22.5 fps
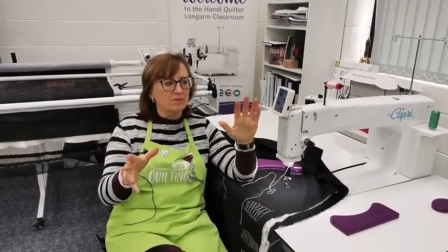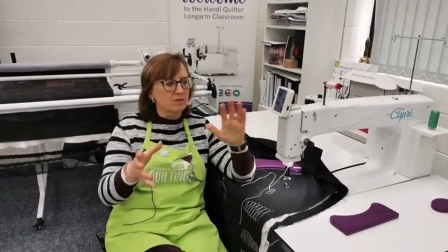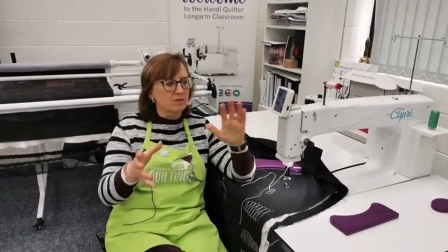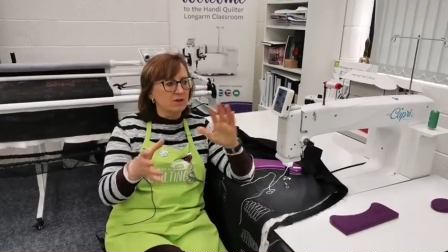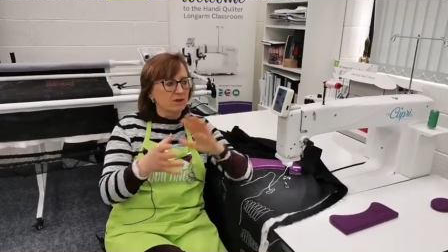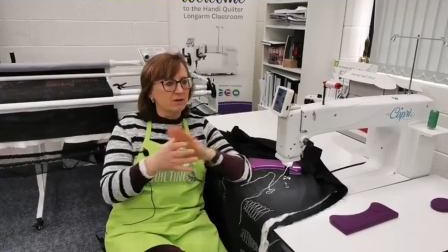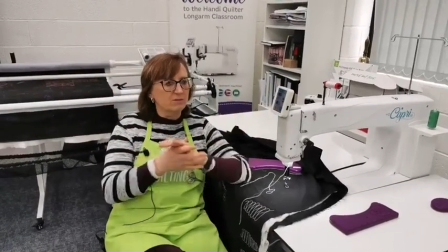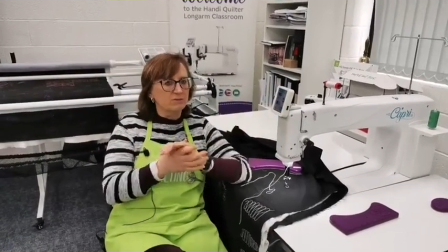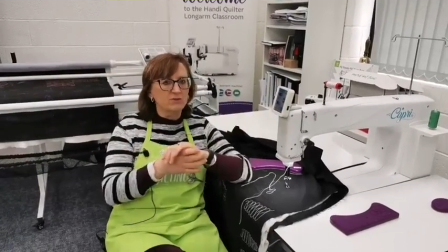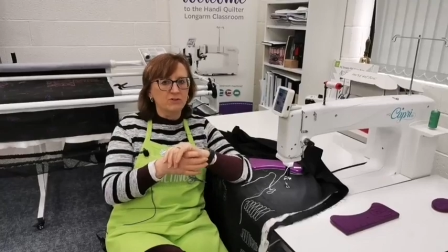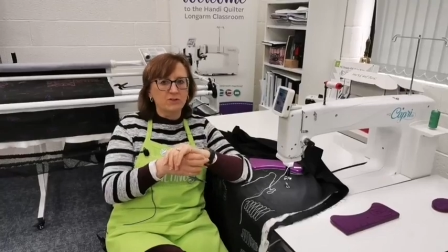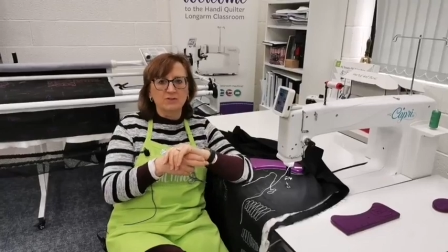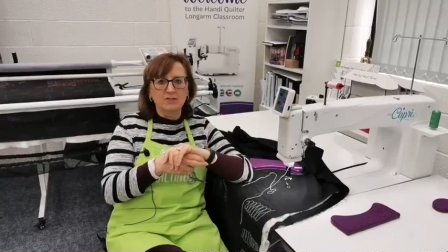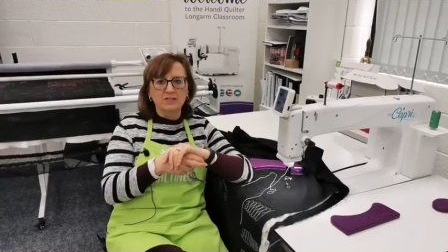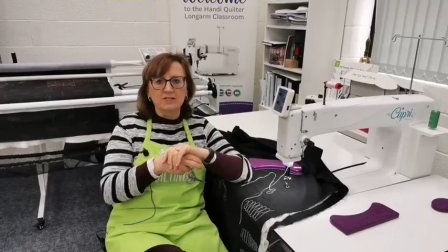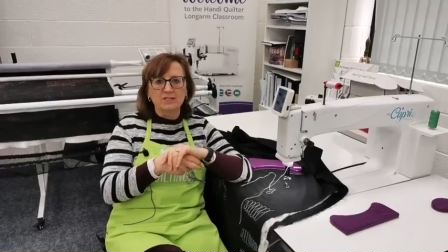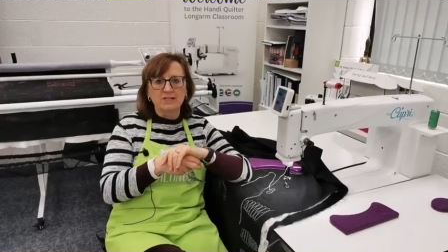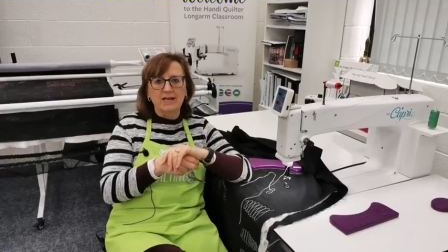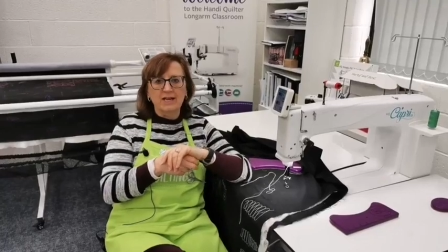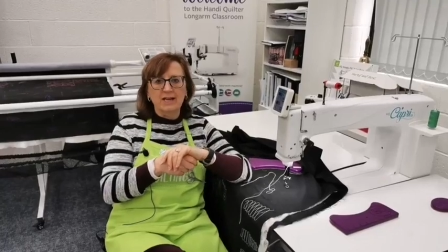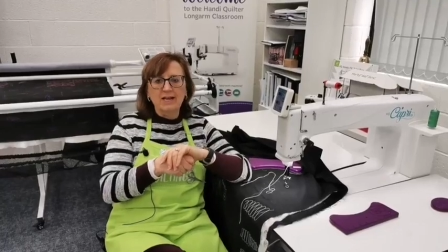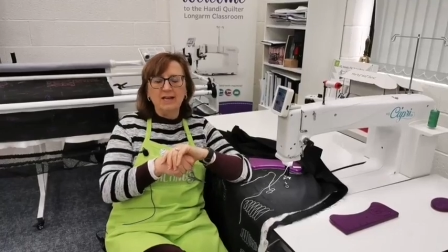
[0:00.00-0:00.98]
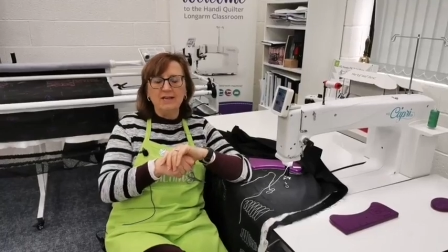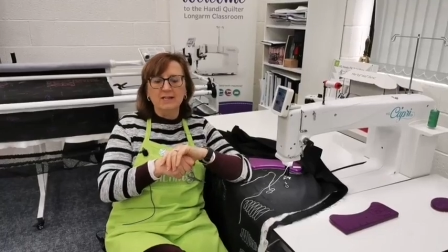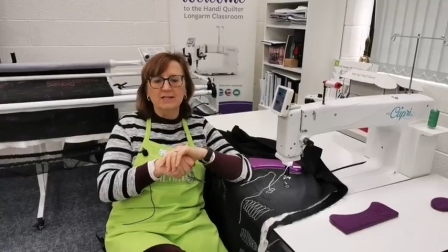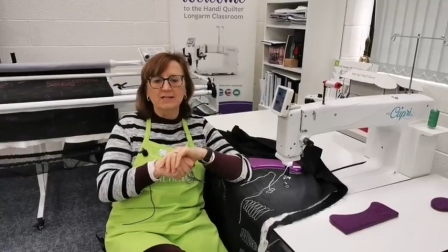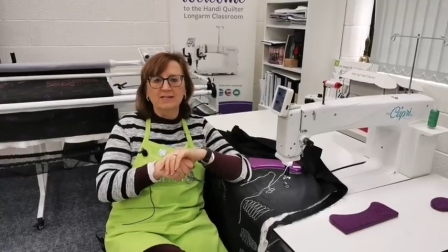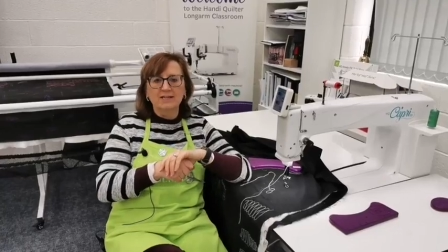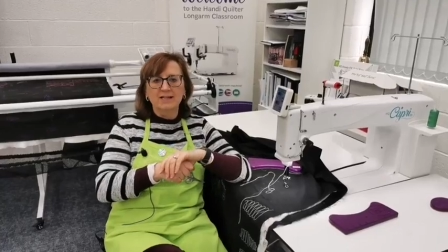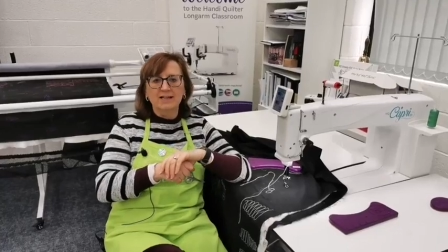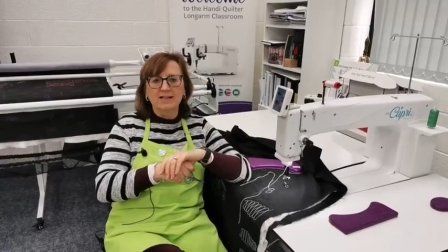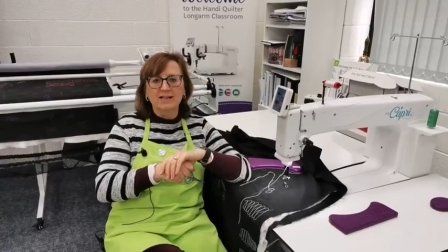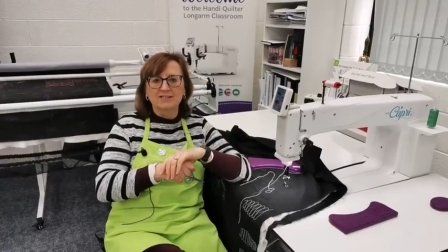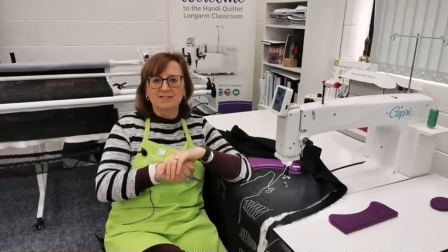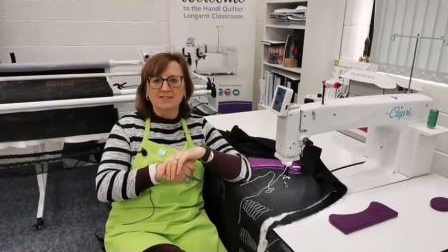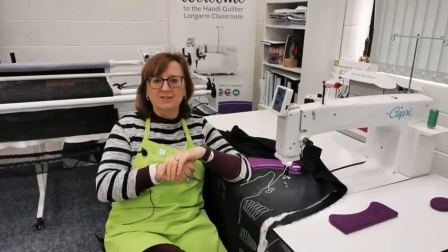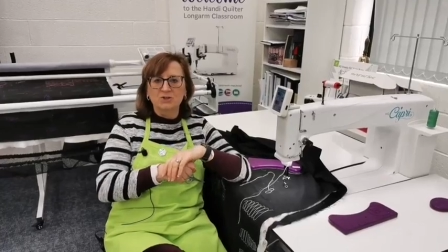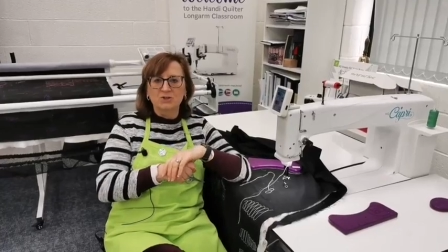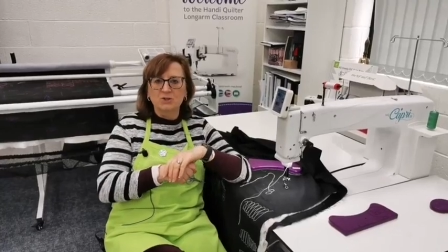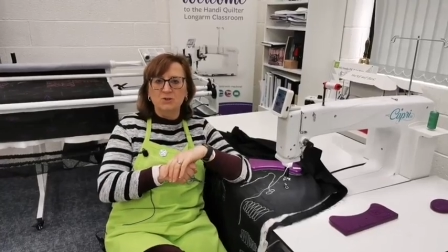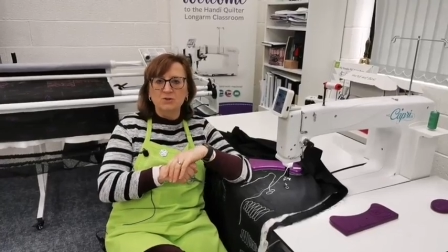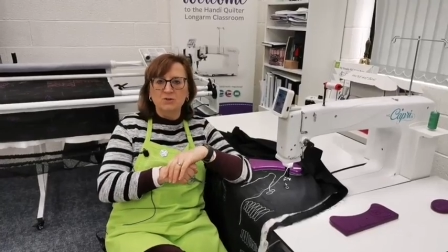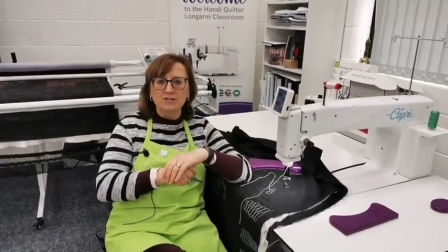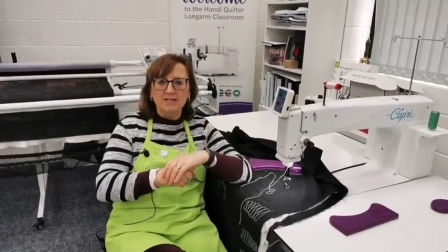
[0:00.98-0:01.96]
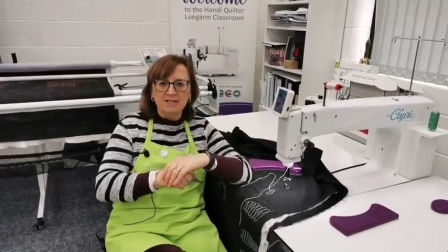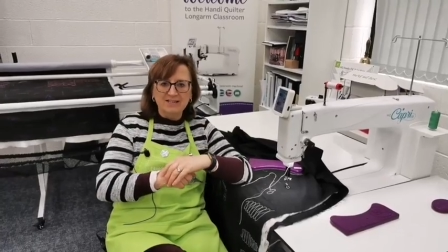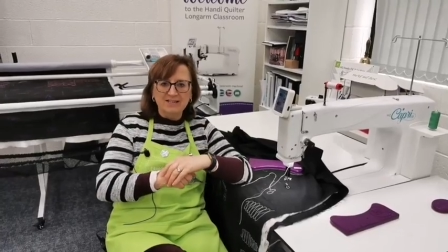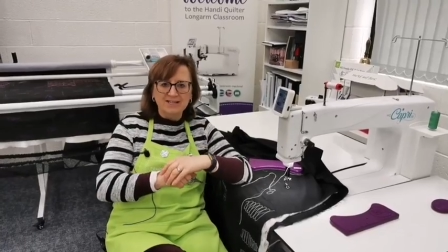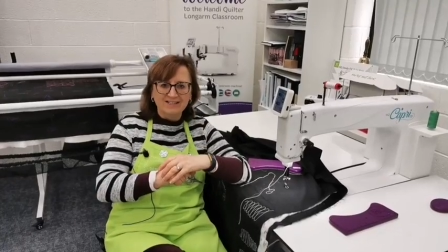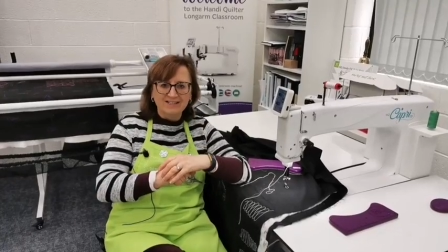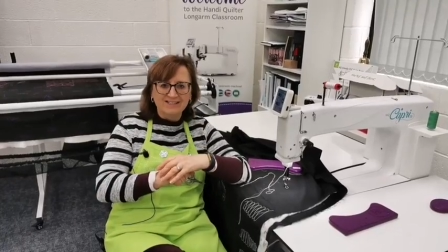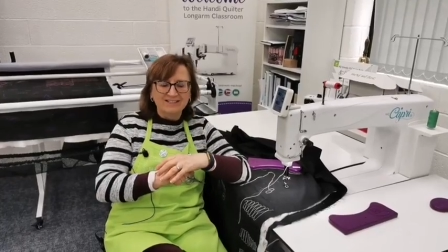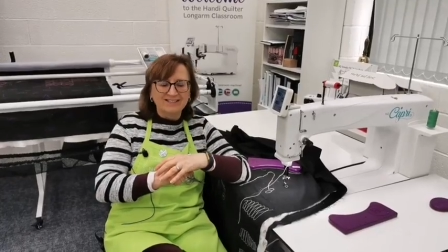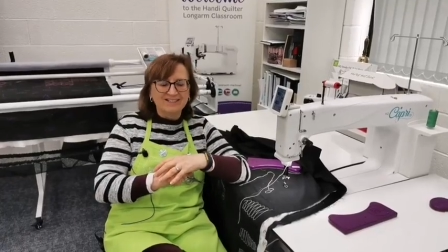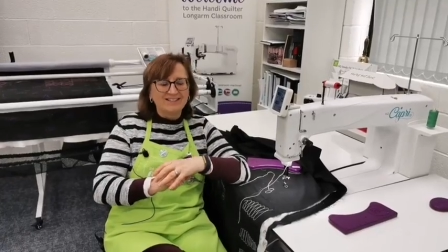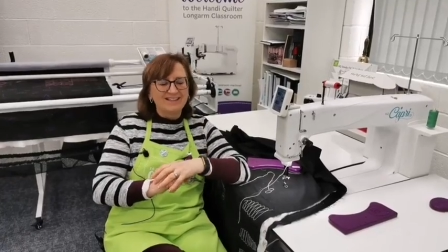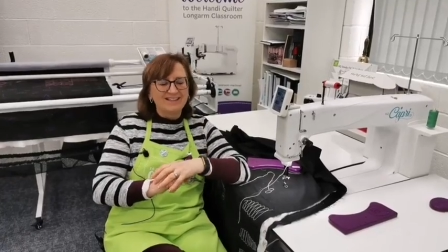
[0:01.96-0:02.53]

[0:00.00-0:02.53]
that have tuned in today. I say tuned in.